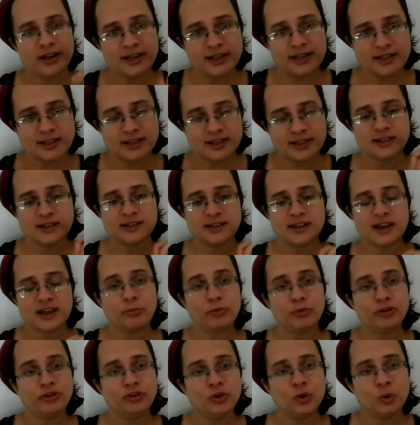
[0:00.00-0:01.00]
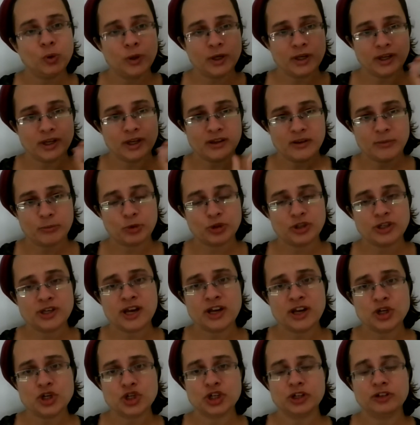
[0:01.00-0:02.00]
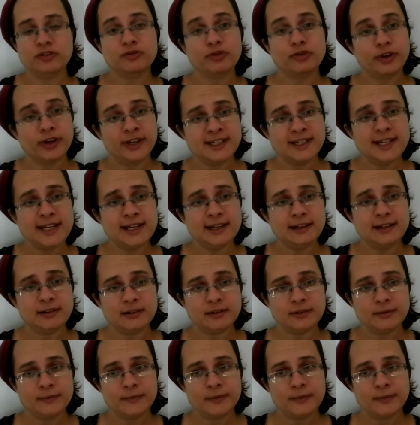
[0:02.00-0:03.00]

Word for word: He sees the opportunity, the potential for a deal.